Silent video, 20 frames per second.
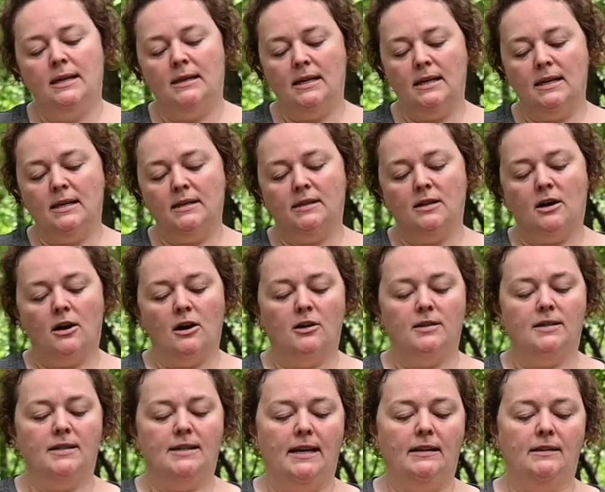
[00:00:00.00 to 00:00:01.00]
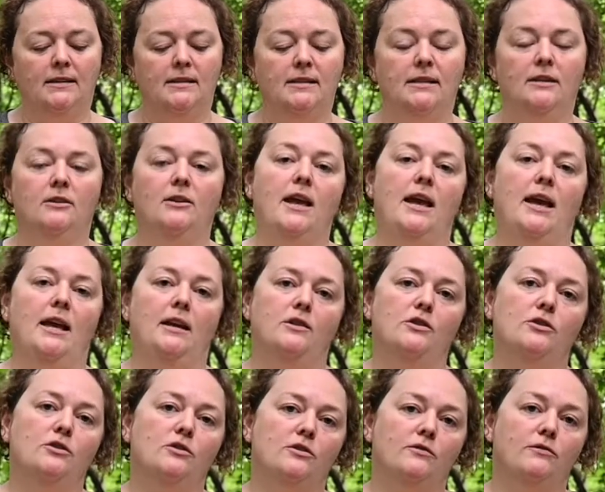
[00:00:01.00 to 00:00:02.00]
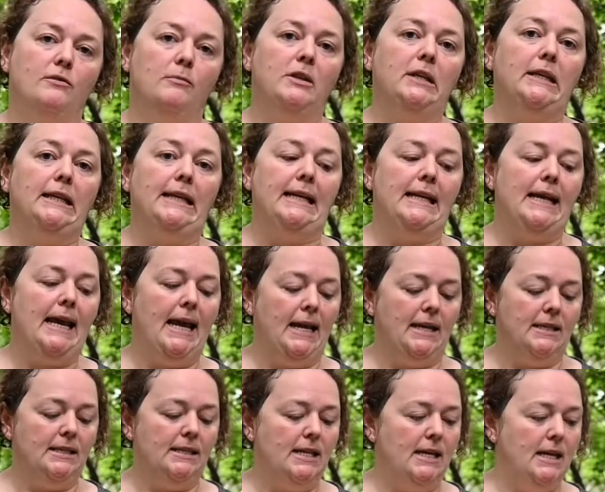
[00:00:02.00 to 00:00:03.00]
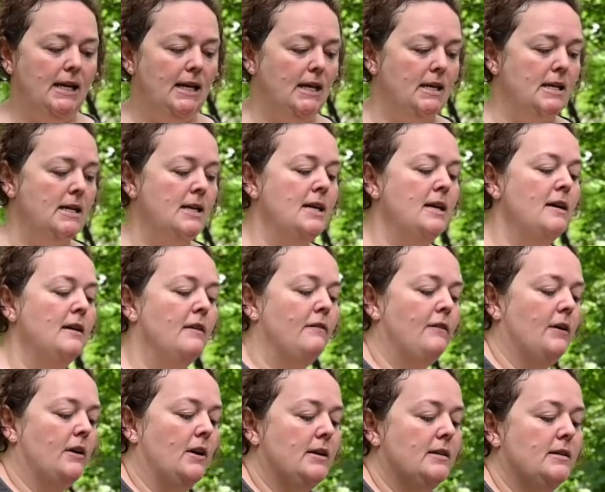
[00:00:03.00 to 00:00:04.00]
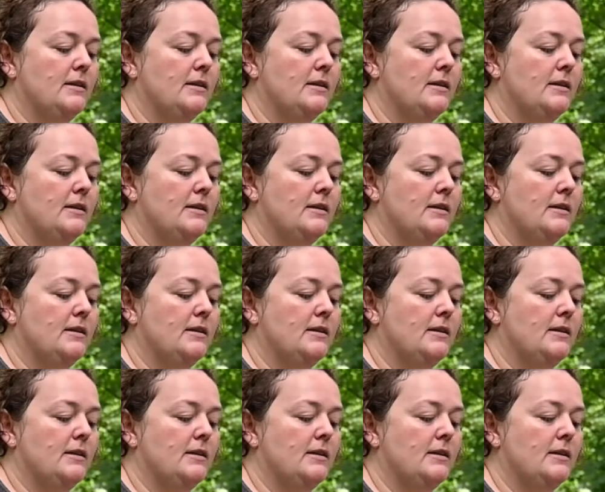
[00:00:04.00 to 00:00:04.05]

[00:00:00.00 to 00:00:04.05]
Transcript: These are stainless steel canisters from Clean Canteen, very